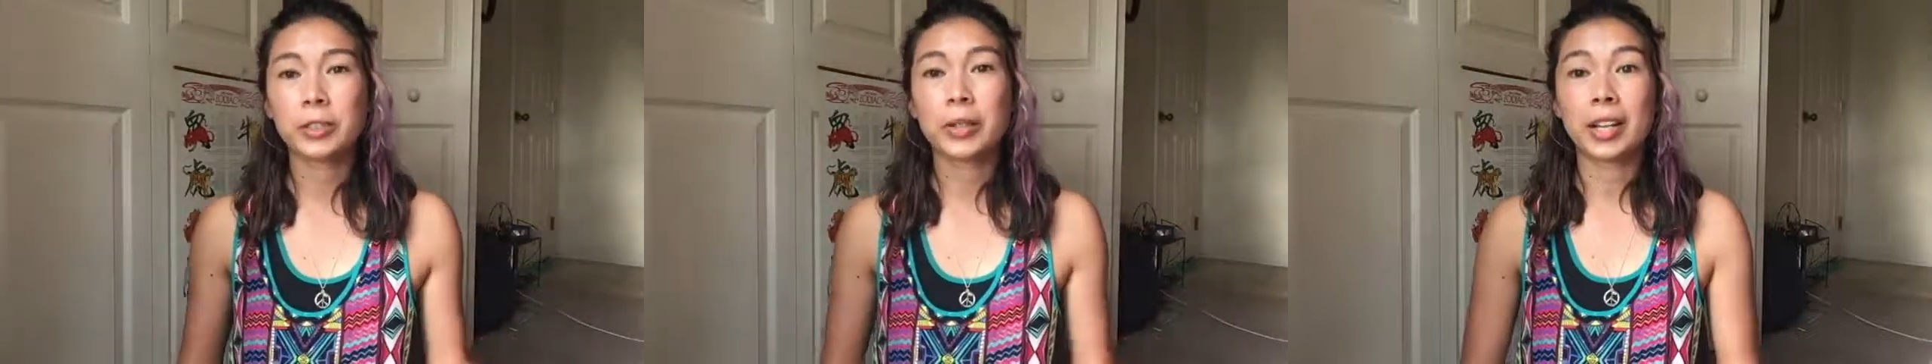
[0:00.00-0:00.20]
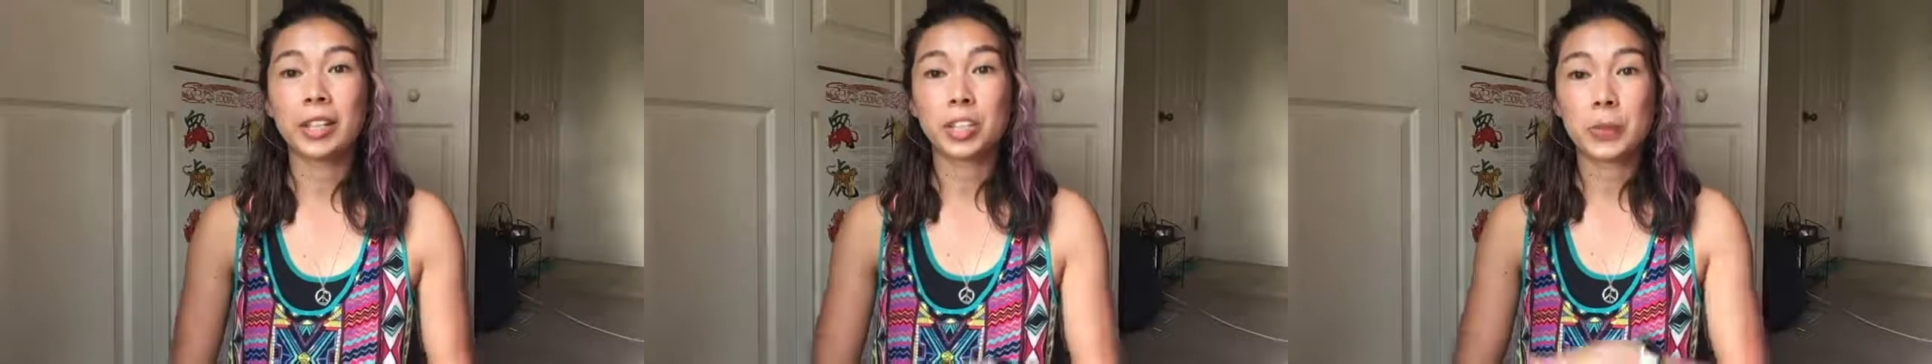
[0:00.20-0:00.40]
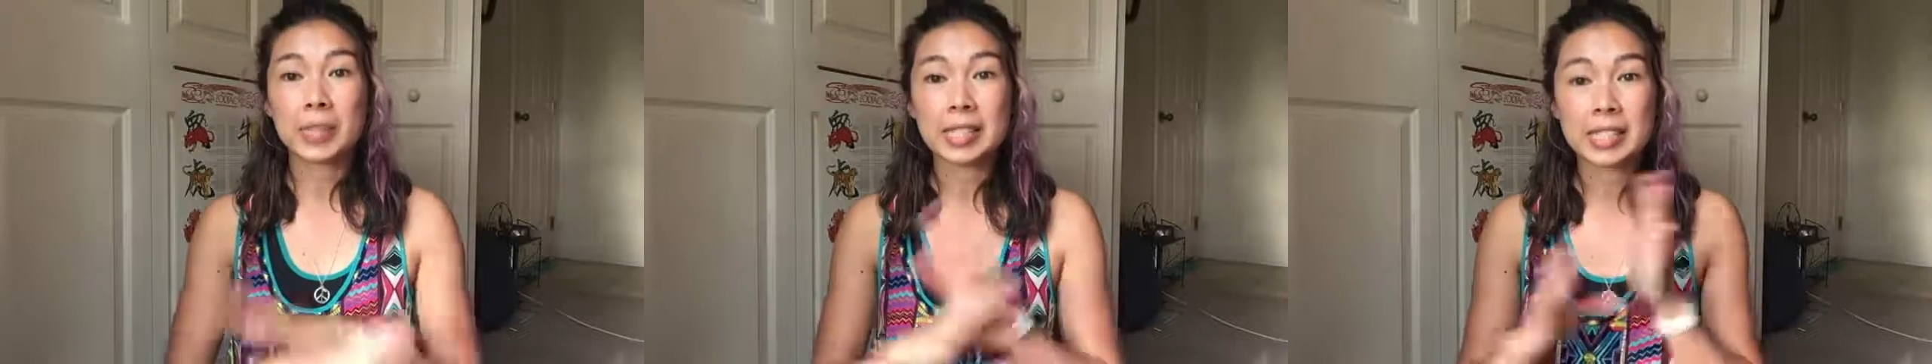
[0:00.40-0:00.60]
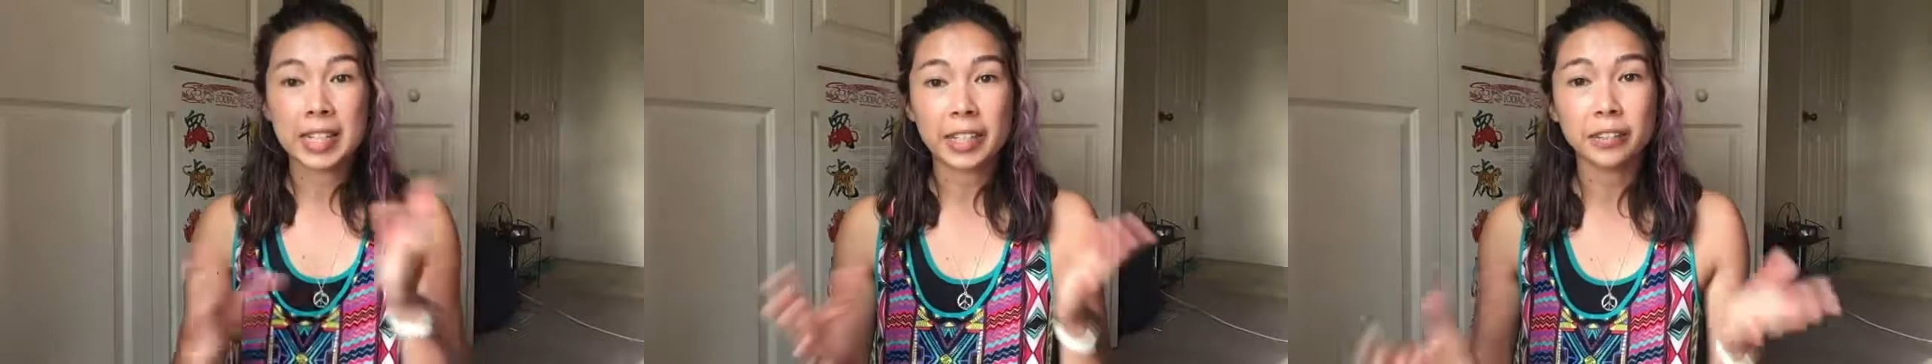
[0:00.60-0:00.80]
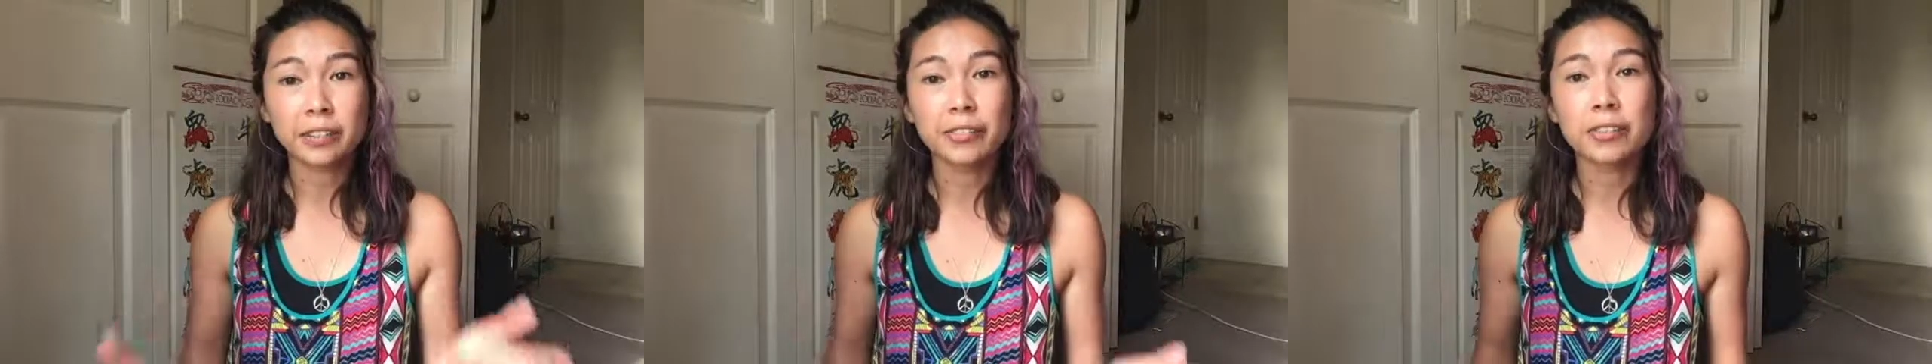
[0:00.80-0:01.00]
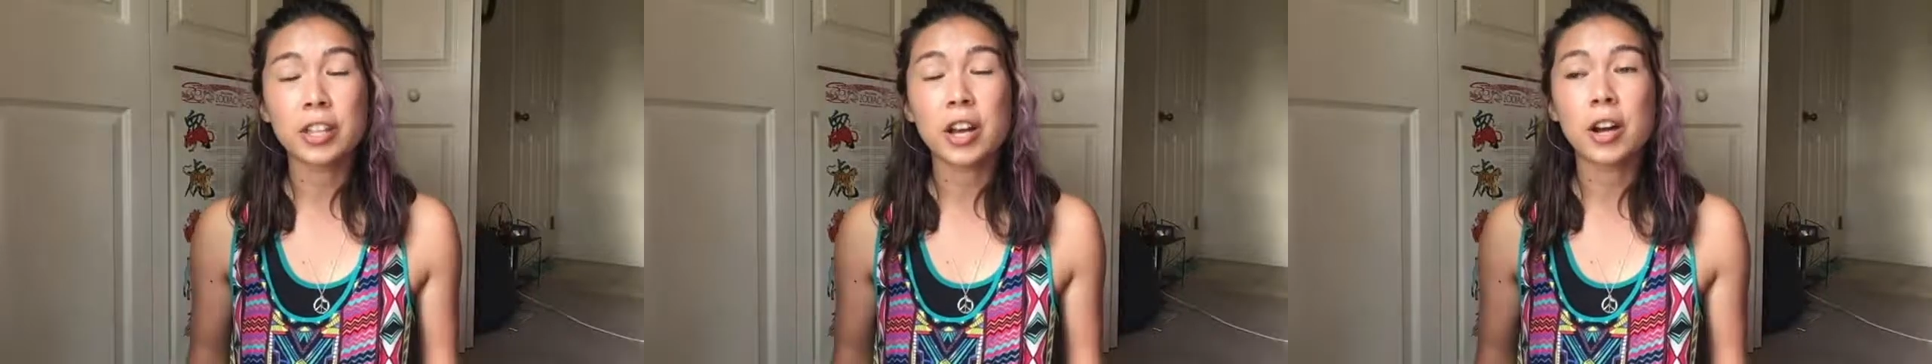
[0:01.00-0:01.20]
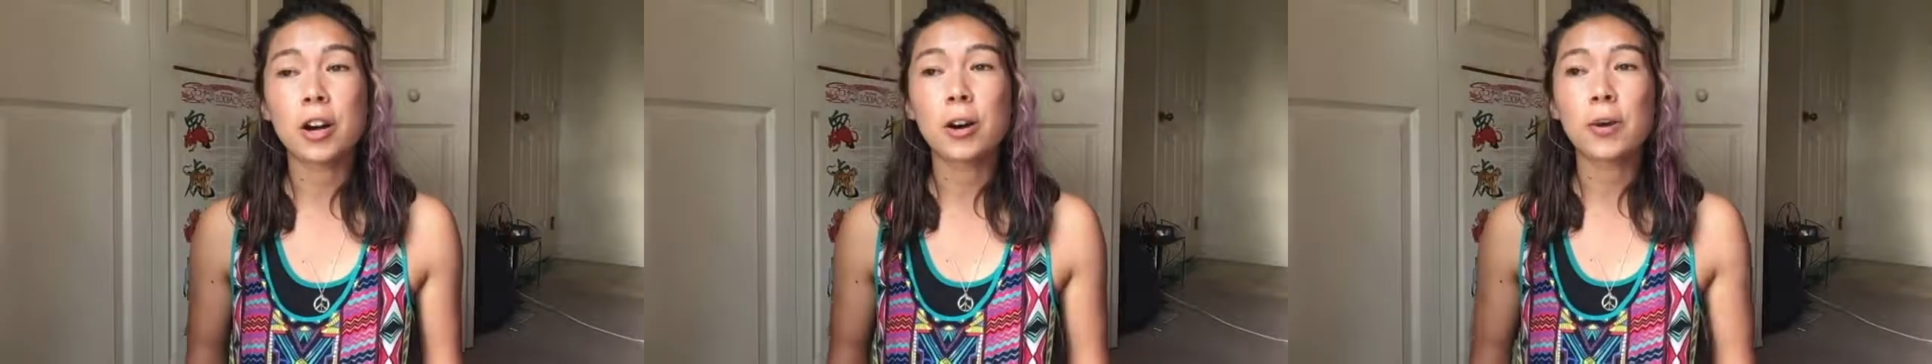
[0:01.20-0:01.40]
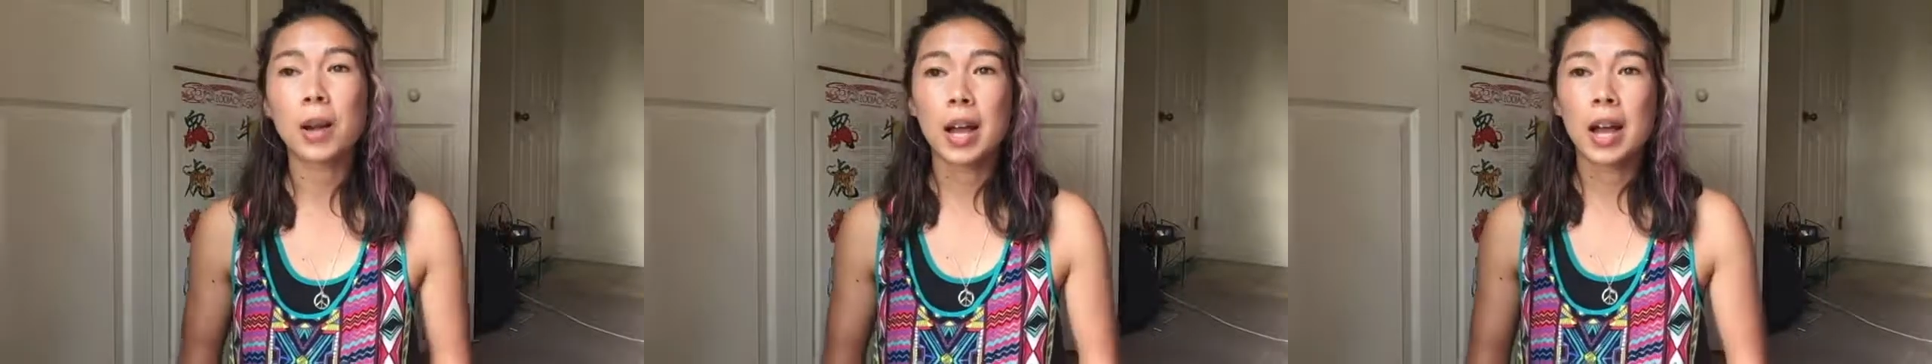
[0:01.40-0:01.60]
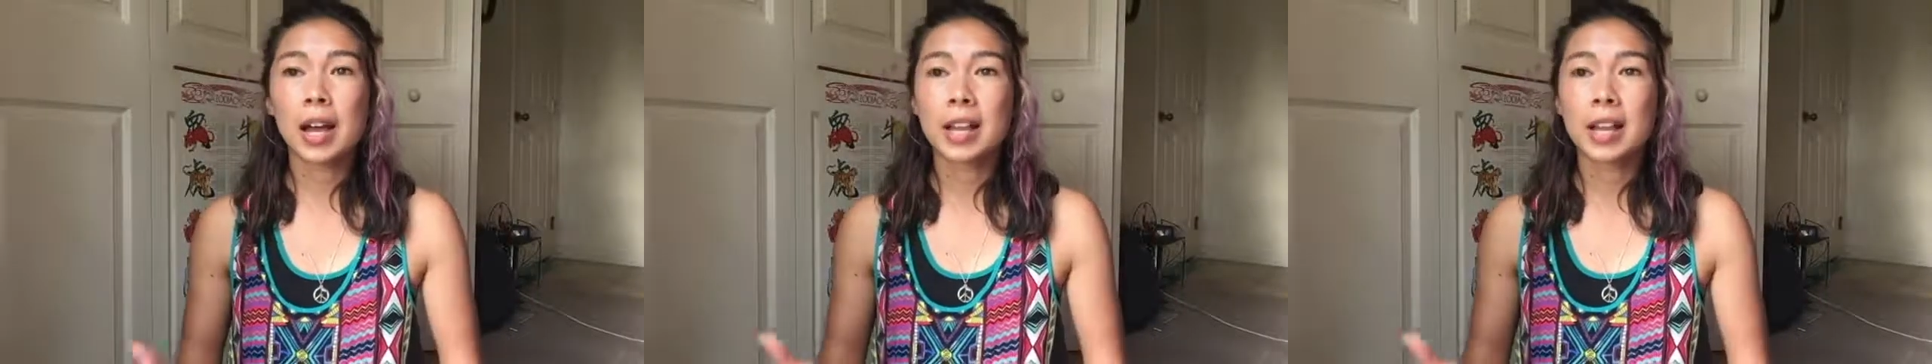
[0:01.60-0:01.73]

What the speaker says: You get into a state of flow,